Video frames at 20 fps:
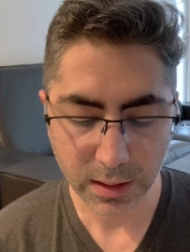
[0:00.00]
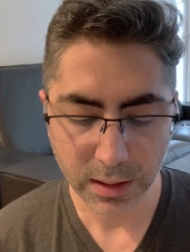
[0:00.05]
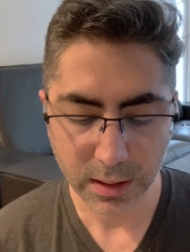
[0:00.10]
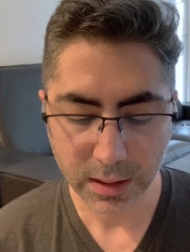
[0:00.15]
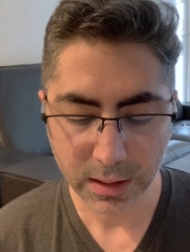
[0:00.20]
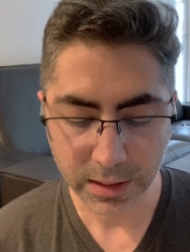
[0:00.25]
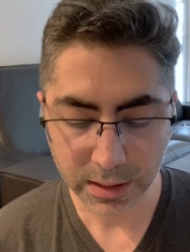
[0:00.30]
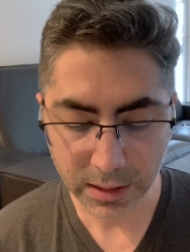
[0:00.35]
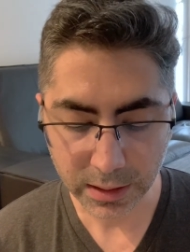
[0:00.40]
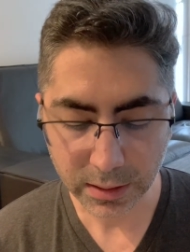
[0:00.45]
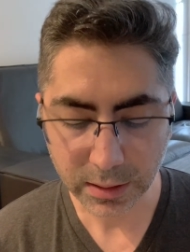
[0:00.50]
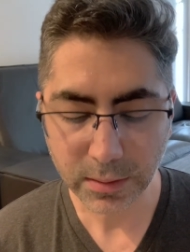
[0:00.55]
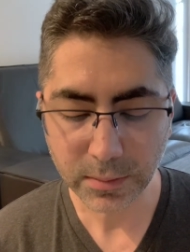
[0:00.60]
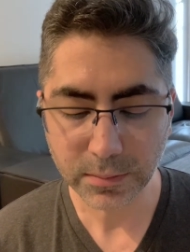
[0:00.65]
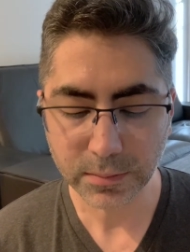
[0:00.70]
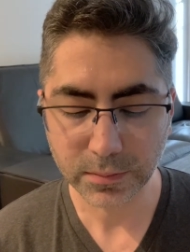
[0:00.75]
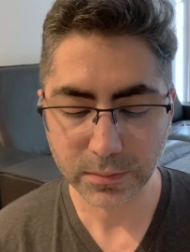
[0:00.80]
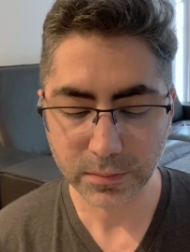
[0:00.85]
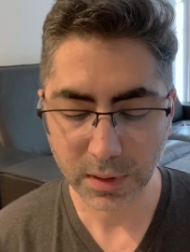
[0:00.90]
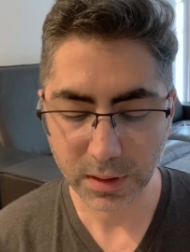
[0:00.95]
Here,
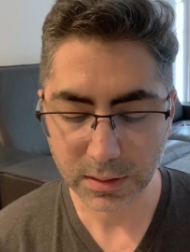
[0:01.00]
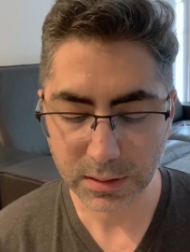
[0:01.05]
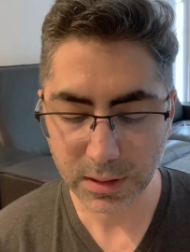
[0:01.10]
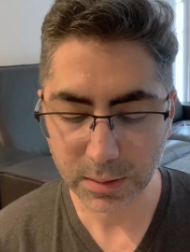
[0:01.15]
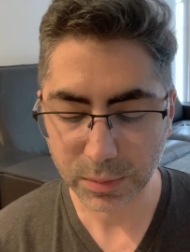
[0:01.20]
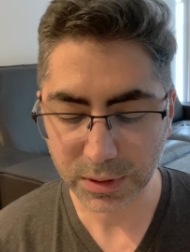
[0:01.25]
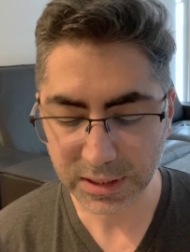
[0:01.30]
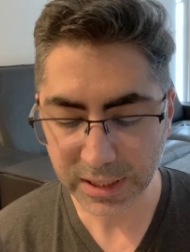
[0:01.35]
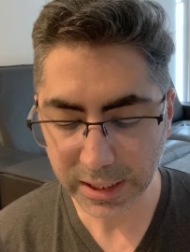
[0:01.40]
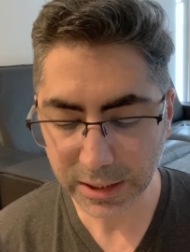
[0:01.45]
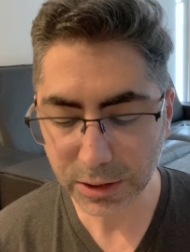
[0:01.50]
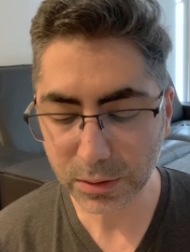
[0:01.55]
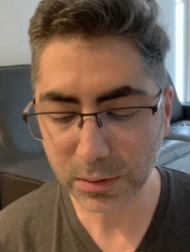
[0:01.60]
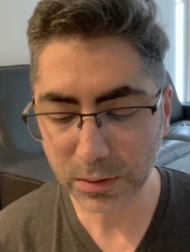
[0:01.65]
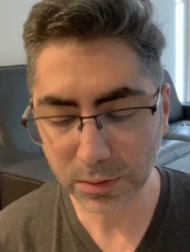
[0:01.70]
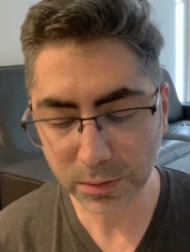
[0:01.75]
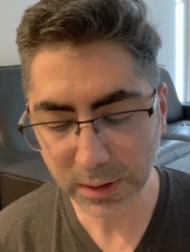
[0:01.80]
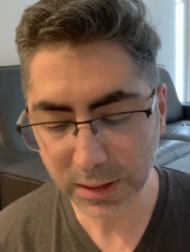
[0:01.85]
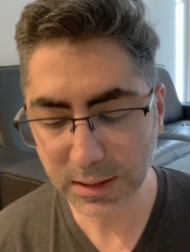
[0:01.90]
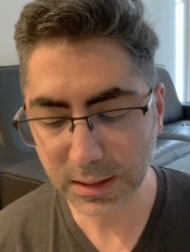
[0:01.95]
there's a potential
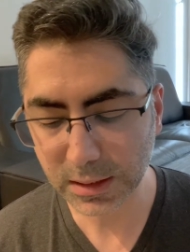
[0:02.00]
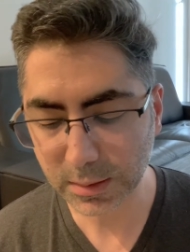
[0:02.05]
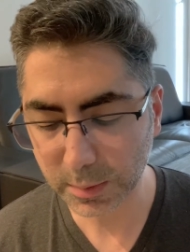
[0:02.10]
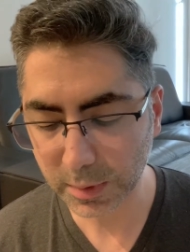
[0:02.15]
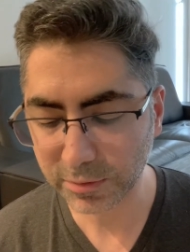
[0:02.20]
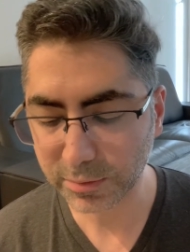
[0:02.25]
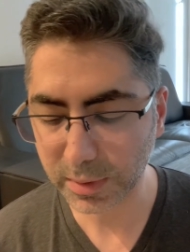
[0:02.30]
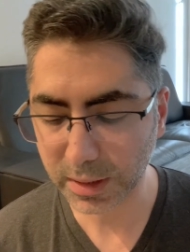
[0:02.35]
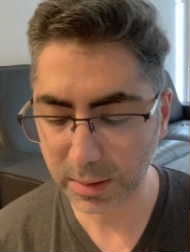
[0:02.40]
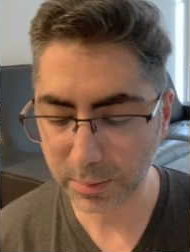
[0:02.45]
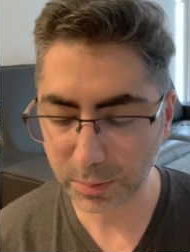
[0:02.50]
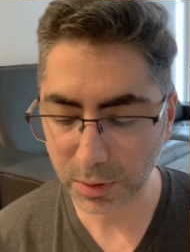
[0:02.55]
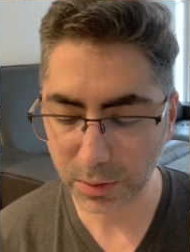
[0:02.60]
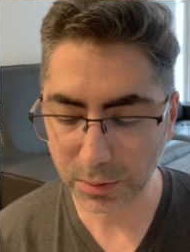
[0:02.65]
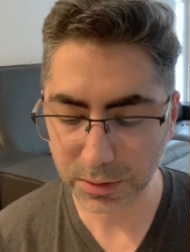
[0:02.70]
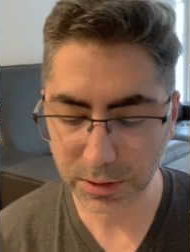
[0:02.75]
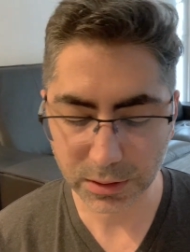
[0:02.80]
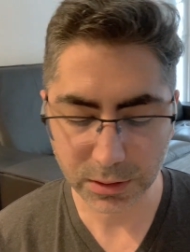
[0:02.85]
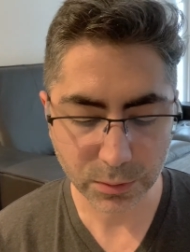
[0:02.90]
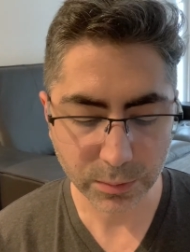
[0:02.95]
criticism of my
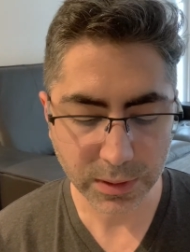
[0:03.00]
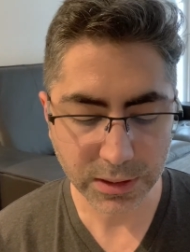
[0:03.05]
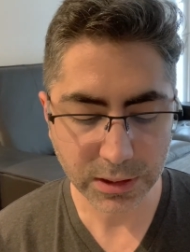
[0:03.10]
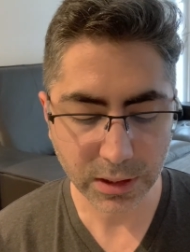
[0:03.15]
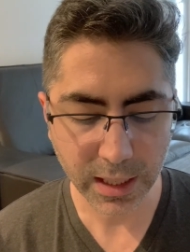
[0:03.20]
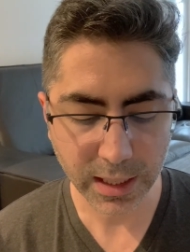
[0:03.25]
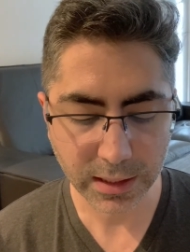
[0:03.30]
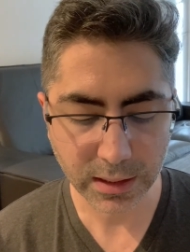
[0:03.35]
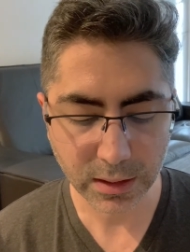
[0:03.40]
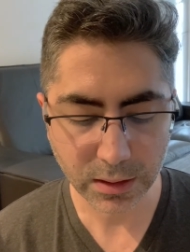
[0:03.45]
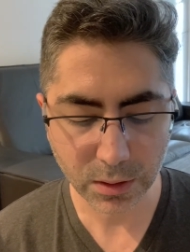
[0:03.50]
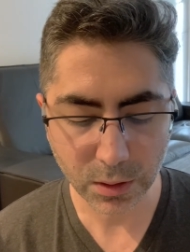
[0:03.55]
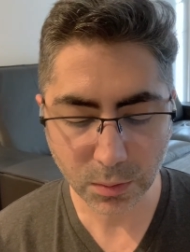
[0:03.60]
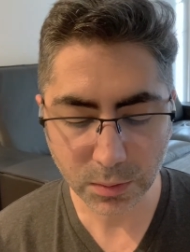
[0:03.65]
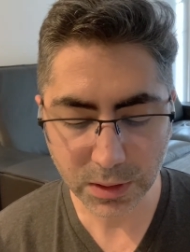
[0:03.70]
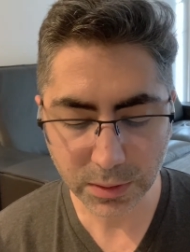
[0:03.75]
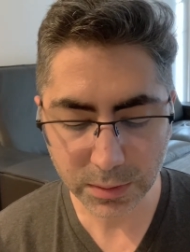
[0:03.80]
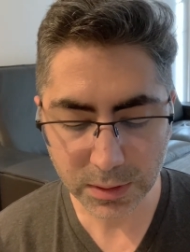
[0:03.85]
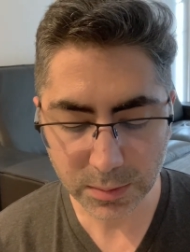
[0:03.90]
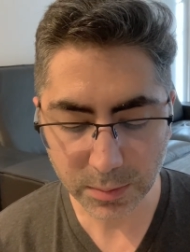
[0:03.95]
approach to which I can
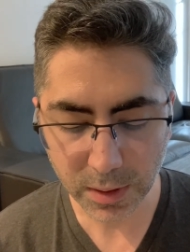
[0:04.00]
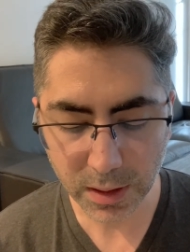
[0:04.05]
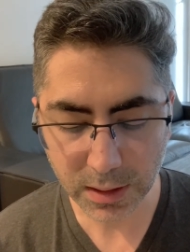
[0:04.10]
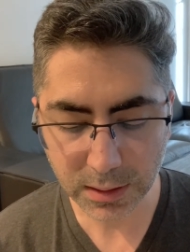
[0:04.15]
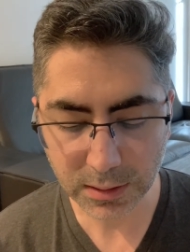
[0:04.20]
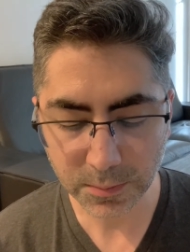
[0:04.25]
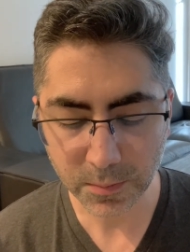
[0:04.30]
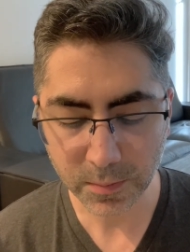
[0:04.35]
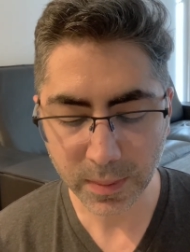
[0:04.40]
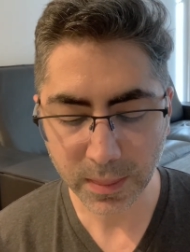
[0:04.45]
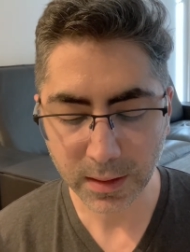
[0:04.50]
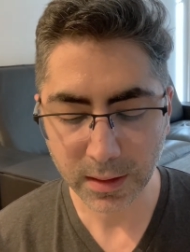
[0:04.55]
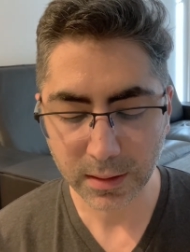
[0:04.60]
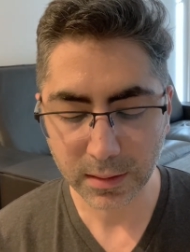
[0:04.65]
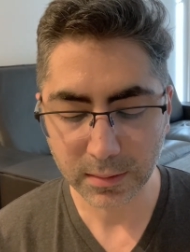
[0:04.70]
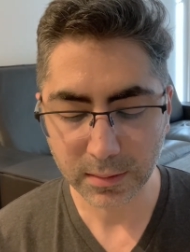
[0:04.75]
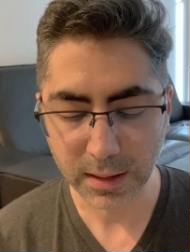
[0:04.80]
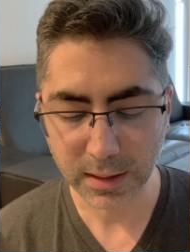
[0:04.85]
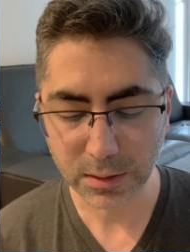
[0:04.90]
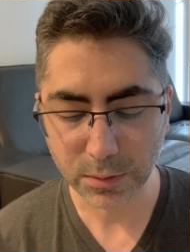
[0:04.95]
only respond
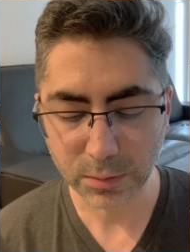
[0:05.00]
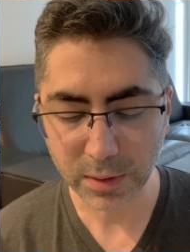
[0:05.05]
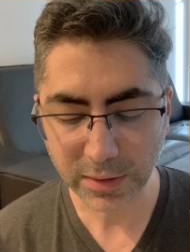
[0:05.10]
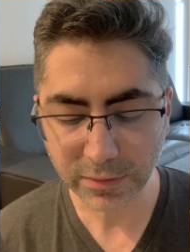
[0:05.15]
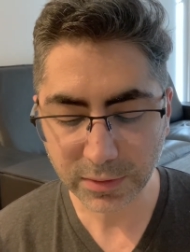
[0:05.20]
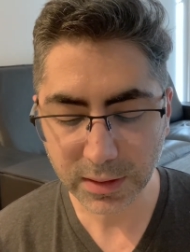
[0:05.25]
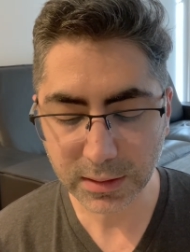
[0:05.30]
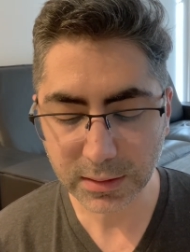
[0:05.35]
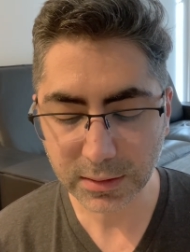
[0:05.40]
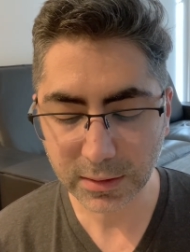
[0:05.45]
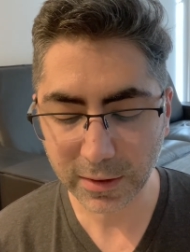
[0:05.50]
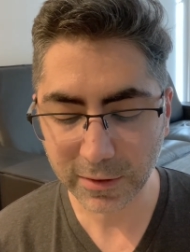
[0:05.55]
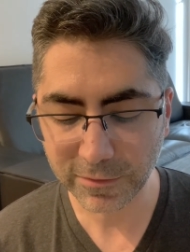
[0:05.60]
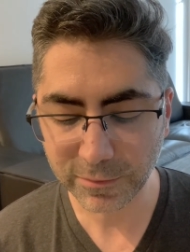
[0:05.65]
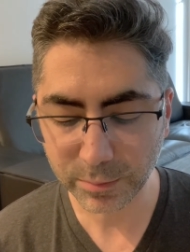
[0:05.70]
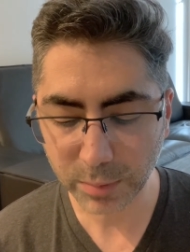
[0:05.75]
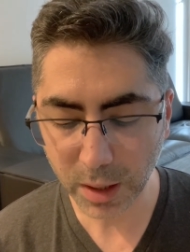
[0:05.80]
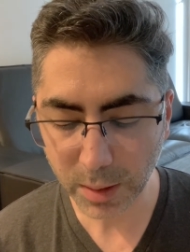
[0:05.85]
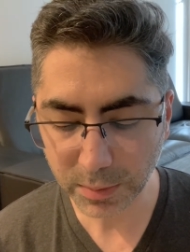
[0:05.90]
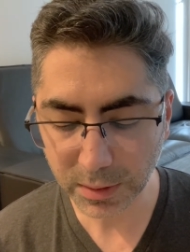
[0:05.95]
that the referent
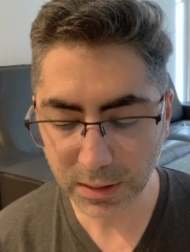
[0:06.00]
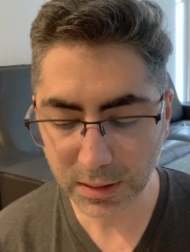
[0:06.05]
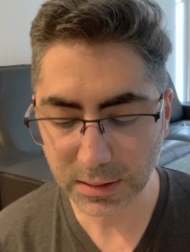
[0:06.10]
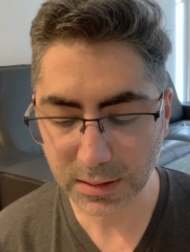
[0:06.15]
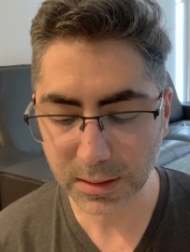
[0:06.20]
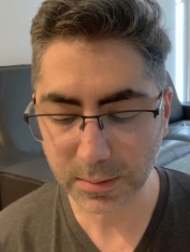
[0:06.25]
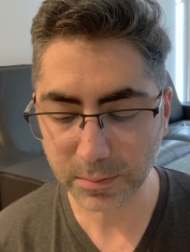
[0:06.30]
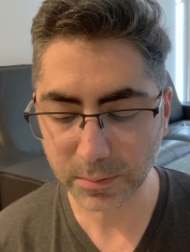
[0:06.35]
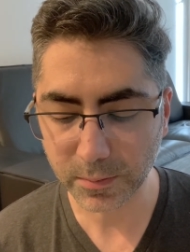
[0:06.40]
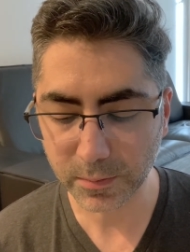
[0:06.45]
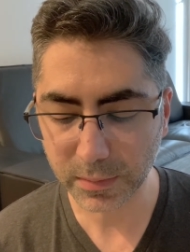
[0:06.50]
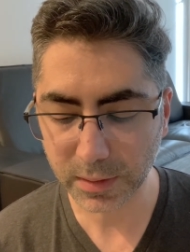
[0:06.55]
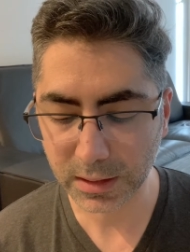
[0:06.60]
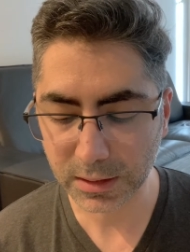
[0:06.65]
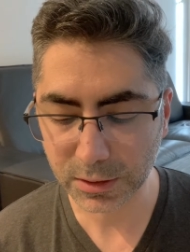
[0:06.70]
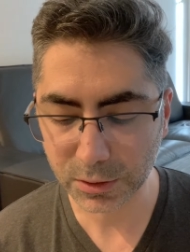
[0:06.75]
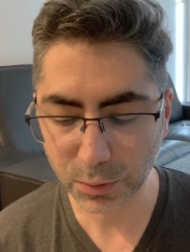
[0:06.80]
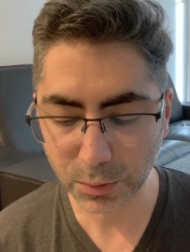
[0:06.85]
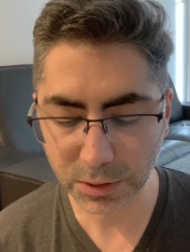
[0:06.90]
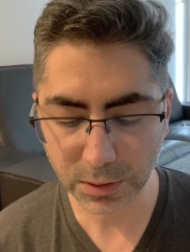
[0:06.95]
of populism in
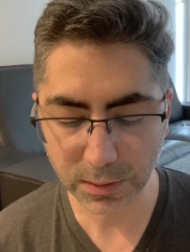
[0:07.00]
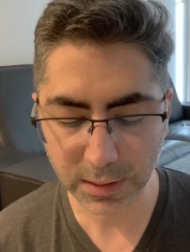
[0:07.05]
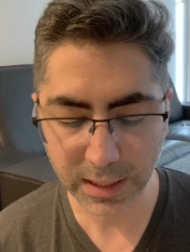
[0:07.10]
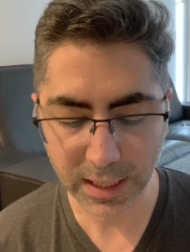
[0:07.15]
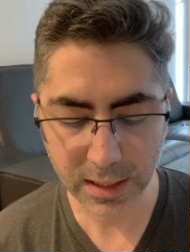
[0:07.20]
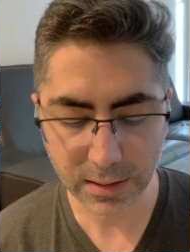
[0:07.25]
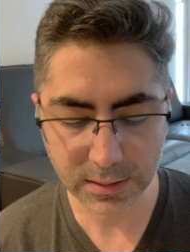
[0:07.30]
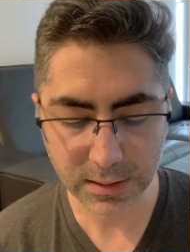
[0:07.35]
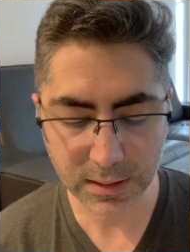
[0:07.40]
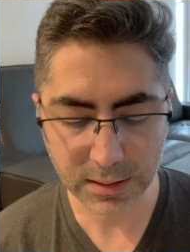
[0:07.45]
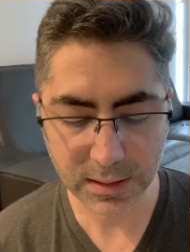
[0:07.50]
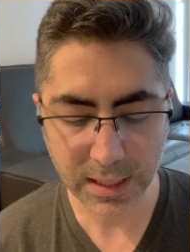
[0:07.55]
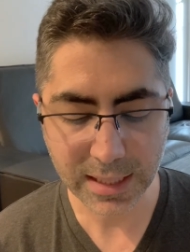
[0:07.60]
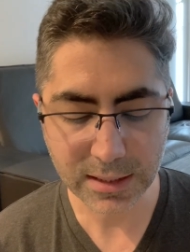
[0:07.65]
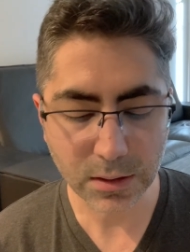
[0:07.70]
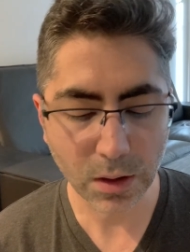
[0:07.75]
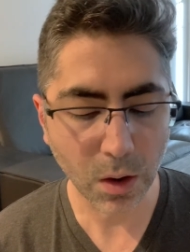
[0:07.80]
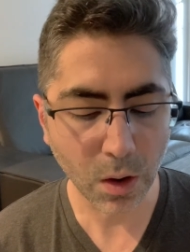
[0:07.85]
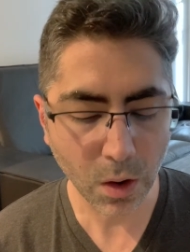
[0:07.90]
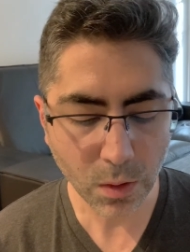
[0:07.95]
social analysis
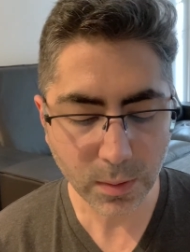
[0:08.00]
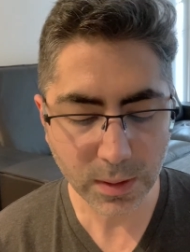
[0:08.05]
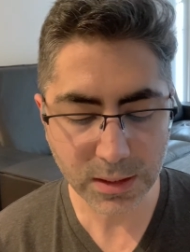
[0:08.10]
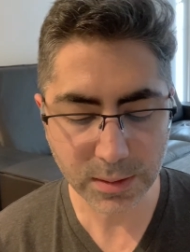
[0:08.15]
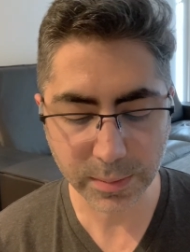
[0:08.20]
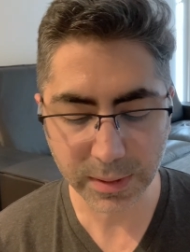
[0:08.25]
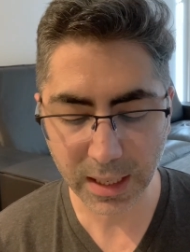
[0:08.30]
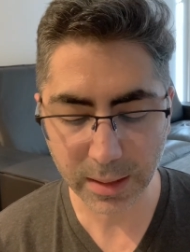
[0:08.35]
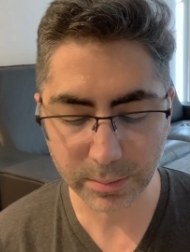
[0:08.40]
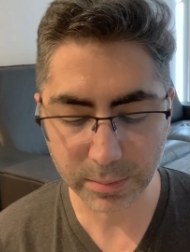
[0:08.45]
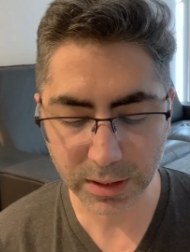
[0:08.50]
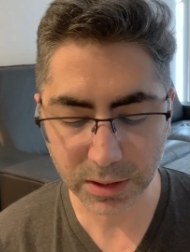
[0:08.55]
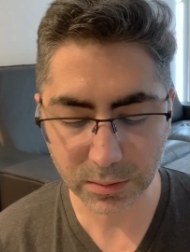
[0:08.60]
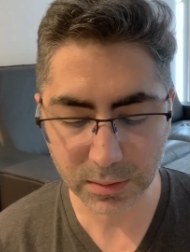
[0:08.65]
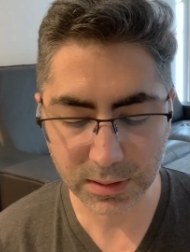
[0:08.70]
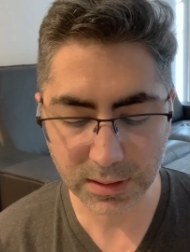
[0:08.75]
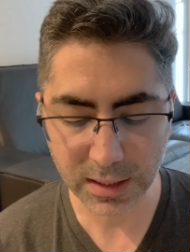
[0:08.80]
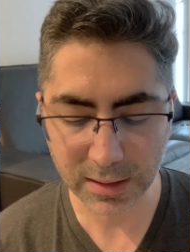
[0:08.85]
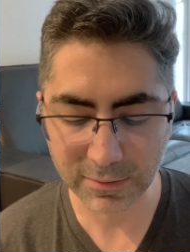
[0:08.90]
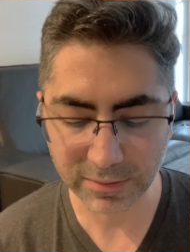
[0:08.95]
has always been
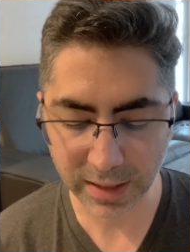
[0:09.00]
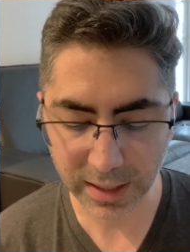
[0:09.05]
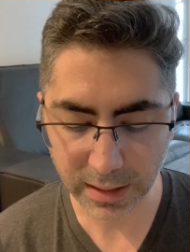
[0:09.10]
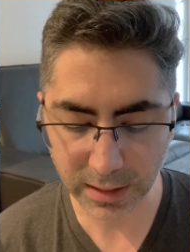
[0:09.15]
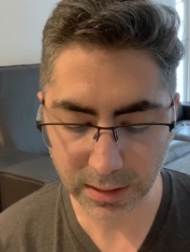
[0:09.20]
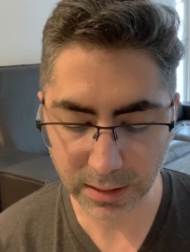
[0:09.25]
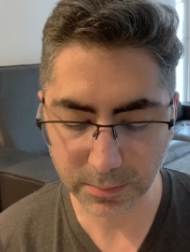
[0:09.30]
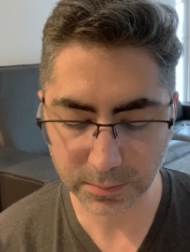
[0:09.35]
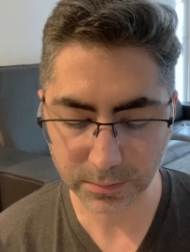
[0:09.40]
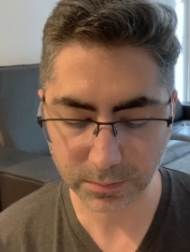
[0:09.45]
ambiguous and vague.